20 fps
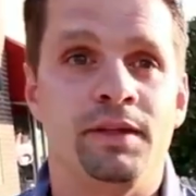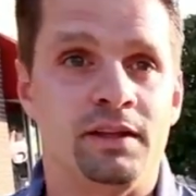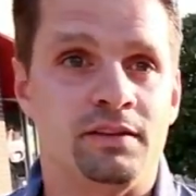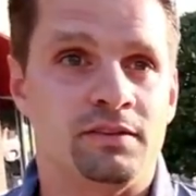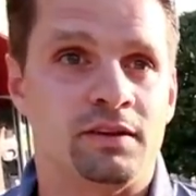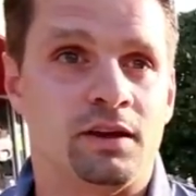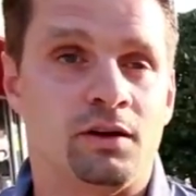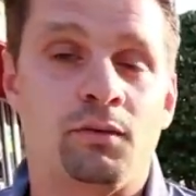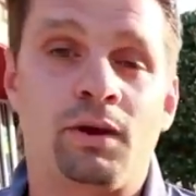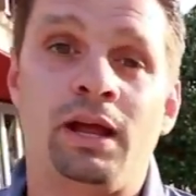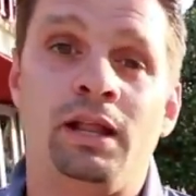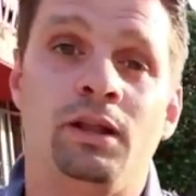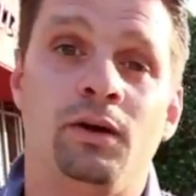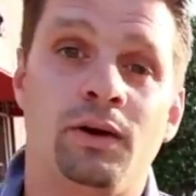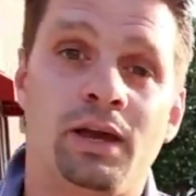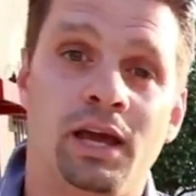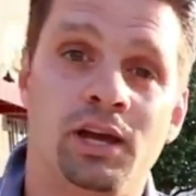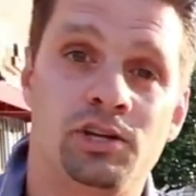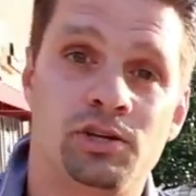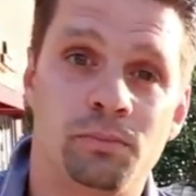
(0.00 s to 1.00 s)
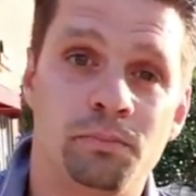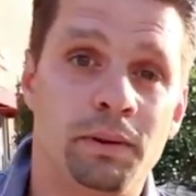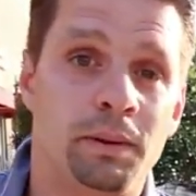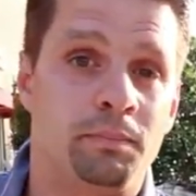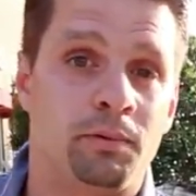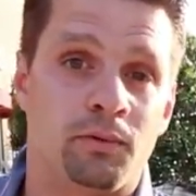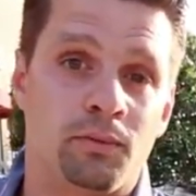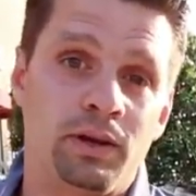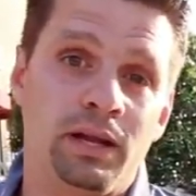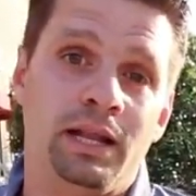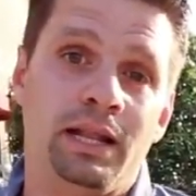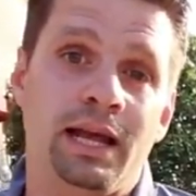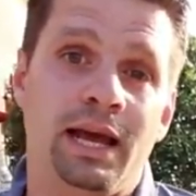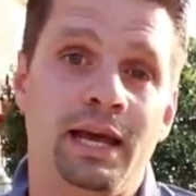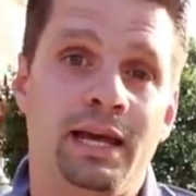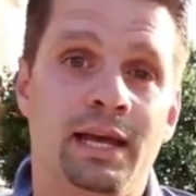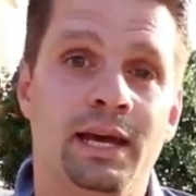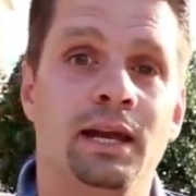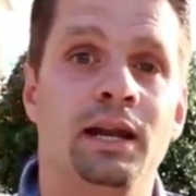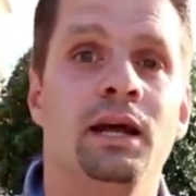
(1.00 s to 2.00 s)
It's a great location. People really
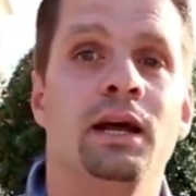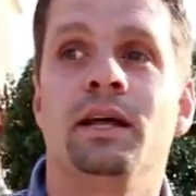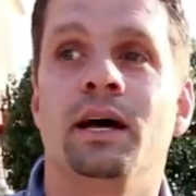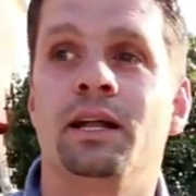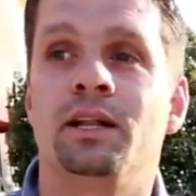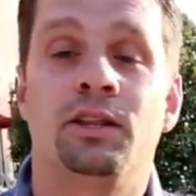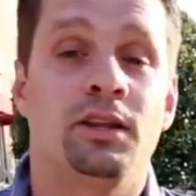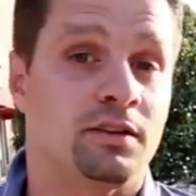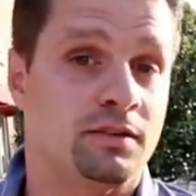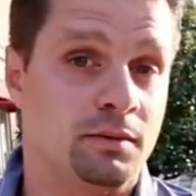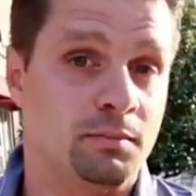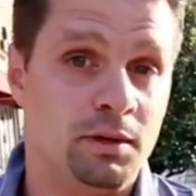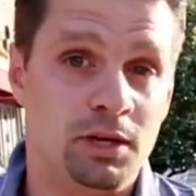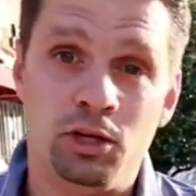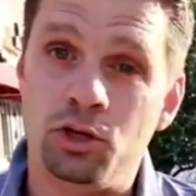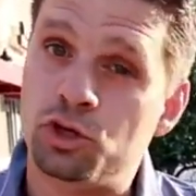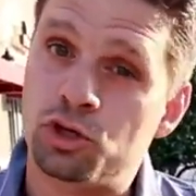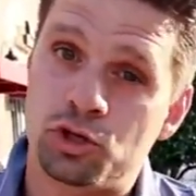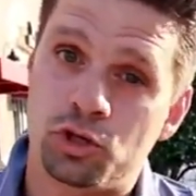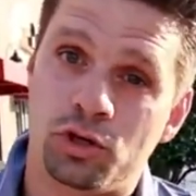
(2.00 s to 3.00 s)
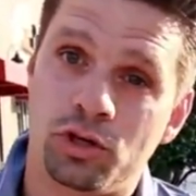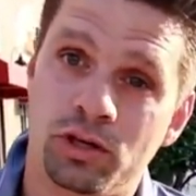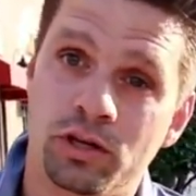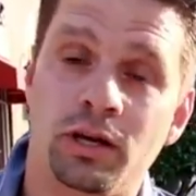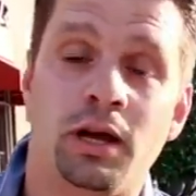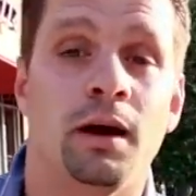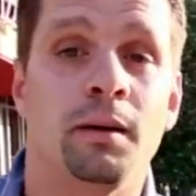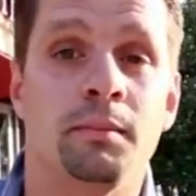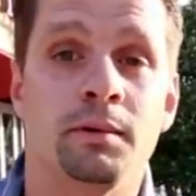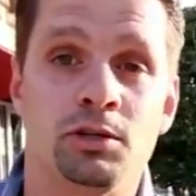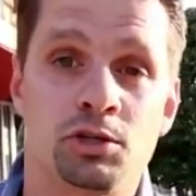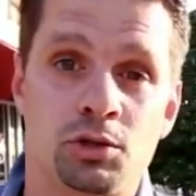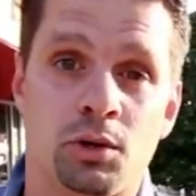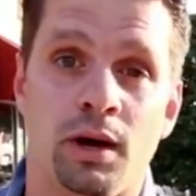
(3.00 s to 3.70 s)
like it. That doesn't mean you shouldn't come and